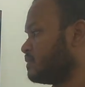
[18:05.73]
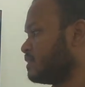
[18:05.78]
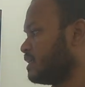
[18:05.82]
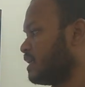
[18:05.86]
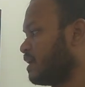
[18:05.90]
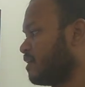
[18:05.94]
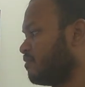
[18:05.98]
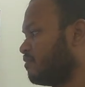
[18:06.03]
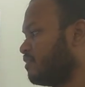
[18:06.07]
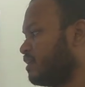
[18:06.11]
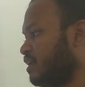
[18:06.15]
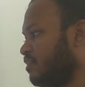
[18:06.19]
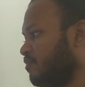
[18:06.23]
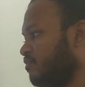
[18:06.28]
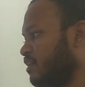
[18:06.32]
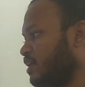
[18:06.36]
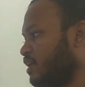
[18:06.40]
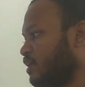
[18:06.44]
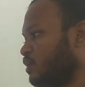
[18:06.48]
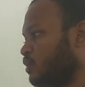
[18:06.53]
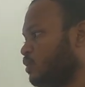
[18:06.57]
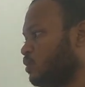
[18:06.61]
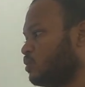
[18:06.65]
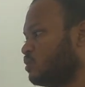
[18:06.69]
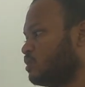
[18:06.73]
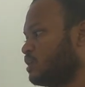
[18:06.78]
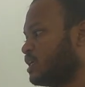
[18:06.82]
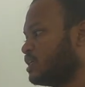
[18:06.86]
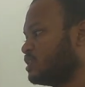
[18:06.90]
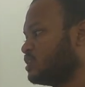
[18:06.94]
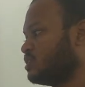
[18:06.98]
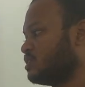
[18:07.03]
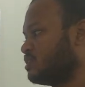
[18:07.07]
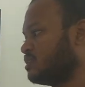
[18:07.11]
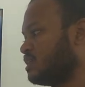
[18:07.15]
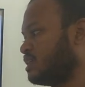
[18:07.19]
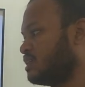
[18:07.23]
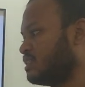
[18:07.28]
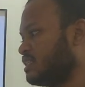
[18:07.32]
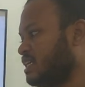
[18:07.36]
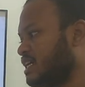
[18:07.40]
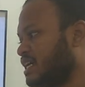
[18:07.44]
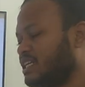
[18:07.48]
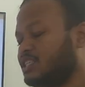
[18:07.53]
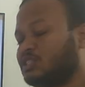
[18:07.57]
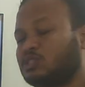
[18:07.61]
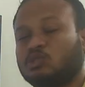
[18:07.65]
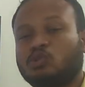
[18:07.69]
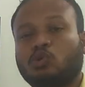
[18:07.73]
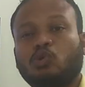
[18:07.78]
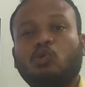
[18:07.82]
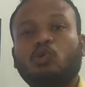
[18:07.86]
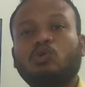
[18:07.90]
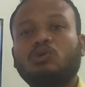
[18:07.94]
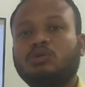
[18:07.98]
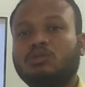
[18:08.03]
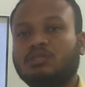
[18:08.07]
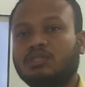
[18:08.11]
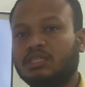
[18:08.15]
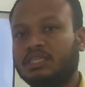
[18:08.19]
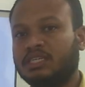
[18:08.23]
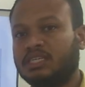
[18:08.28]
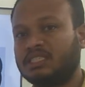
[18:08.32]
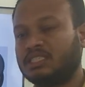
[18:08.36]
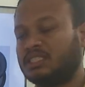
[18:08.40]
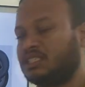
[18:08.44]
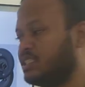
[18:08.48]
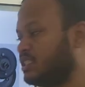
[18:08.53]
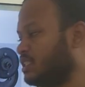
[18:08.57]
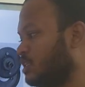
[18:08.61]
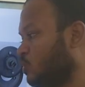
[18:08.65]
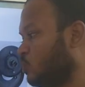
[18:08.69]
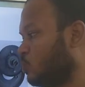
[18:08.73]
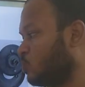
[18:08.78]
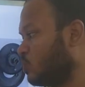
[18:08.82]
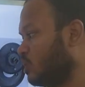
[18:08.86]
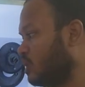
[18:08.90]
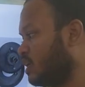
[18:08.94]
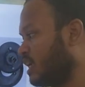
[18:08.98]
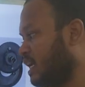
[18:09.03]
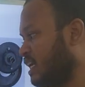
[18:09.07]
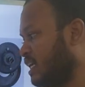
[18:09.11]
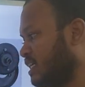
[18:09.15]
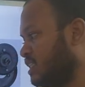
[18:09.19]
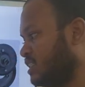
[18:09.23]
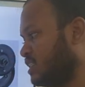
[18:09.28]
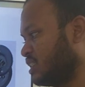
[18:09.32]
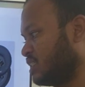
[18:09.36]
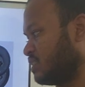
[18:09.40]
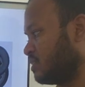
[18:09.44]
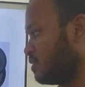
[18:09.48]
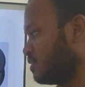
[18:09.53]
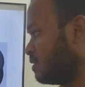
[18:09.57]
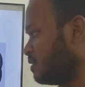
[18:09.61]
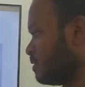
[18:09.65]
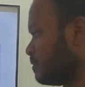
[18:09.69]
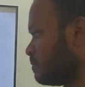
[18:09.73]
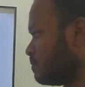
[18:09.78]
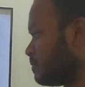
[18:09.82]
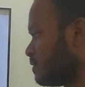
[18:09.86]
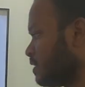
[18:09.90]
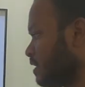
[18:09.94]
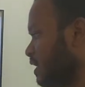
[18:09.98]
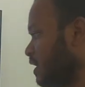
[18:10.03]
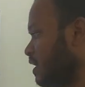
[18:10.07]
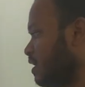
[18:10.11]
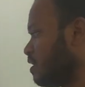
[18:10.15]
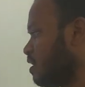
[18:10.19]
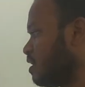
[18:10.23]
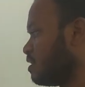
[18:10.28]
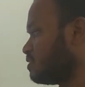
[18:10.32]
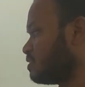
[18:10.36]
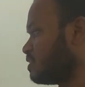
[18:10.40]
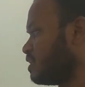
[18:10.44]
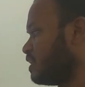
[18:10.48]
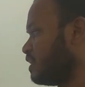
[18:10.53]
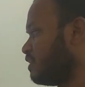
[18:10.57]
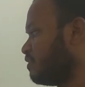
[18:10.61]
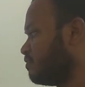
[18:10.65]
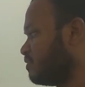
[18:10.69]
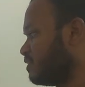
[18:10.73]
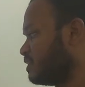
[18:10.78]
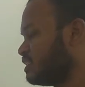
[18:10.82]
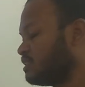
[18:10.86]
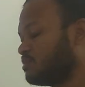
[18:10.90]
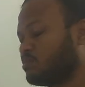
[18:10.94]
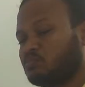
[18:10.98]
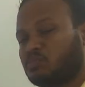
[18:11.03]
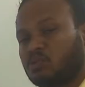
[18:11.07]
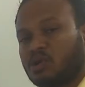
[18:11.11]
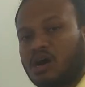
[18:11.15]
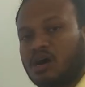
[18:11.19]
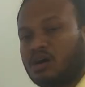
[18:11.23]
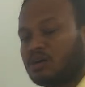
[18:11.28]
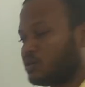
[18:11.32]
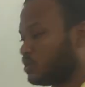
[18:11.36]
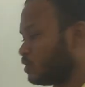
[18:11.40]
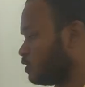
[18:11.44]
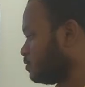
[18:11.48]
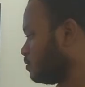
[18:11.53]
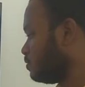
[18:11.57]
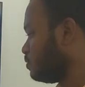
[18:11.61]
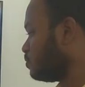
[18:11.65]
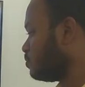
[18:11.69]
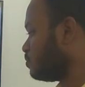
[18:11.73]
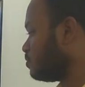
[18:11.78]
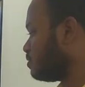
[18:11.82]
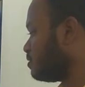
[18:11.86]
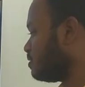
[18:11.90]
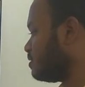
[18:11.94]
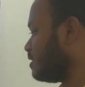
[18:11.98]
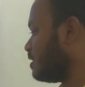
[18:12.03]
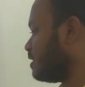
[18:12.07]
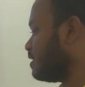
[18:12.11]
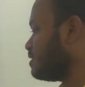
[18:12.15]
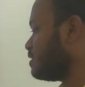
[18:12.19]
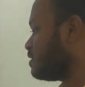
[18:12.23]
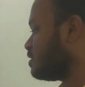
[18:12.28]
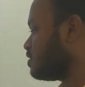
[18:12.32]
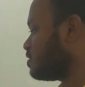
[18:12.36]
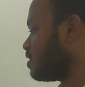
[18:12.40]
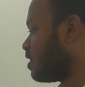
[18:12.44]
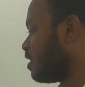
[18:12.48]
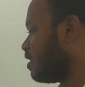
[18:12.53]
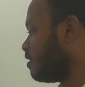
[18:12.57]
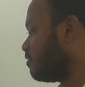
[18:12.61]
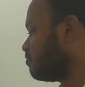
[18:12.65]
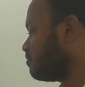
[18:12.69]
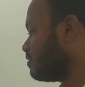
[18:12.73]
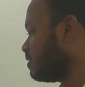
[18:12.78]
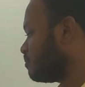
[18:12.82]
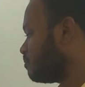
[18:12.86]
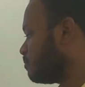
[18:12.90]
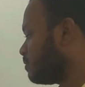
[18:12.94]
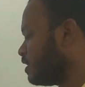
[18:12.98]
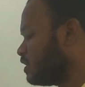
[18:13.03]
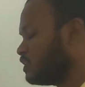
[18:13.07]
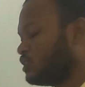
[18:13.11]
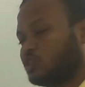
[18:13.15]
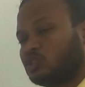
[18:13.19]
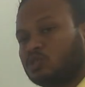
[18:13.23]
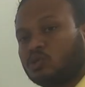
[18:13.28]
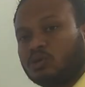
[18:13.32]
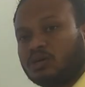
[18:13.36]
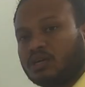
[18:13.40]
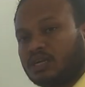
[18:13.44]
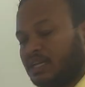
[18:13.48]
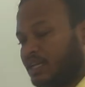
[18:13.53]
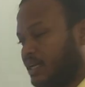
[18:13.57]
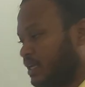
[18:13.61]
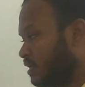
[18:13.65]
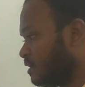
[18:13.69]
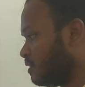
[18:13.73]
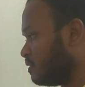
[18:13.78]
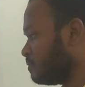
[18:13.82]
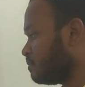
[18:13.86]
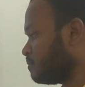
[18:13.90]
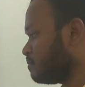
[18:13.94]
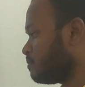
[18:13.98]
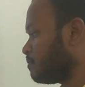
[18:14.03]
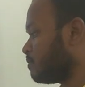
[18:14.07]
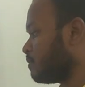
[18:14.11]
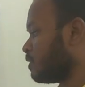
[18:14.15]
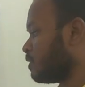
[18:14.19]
every week to ensure that it is in the good condition. In nozzle, if it is blocked, use the soft brush to clean